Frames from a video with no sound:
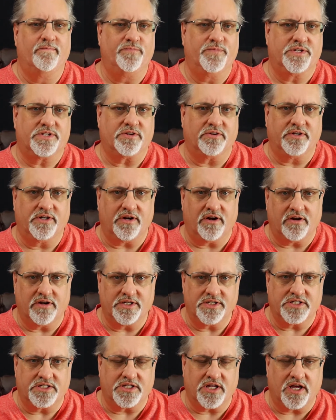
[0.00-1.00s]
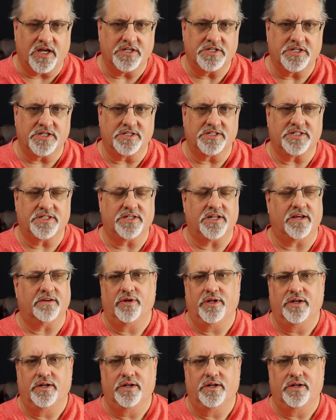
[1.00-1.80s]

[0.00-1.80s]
So you're always touching stuff.